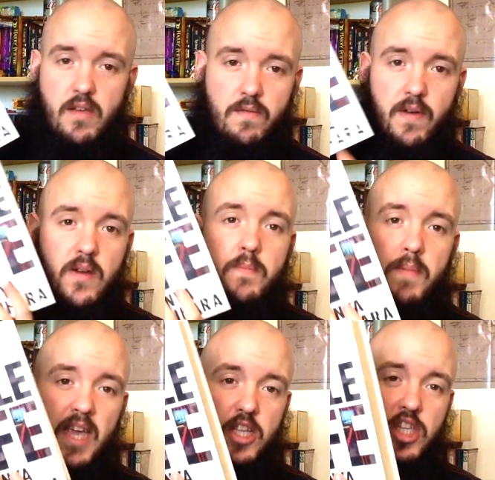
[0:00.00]
of very
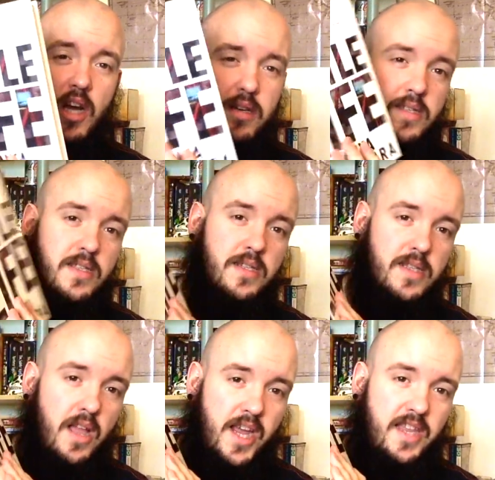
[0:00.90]
big chunksters
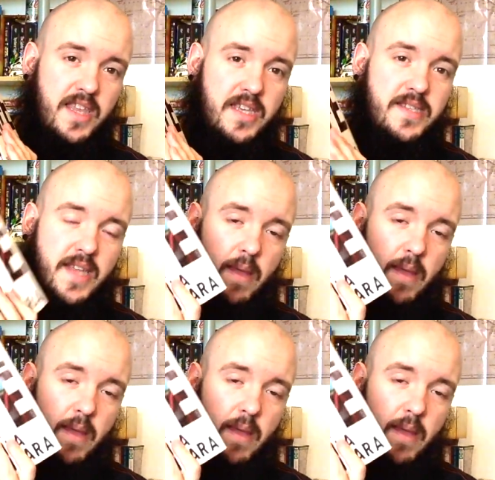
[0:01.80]
like this